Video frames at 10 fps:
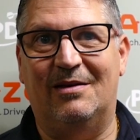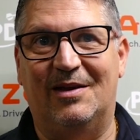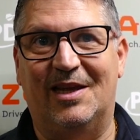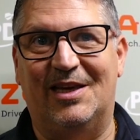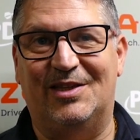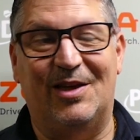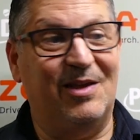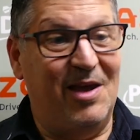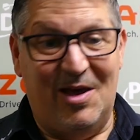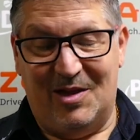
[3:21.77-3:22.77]
And like I said
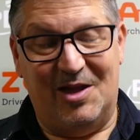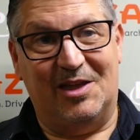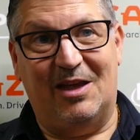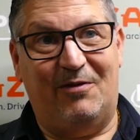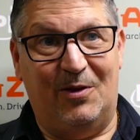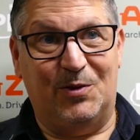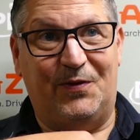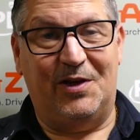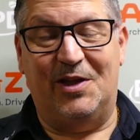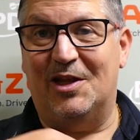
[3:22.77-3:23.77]
the other day, I thought it was funny,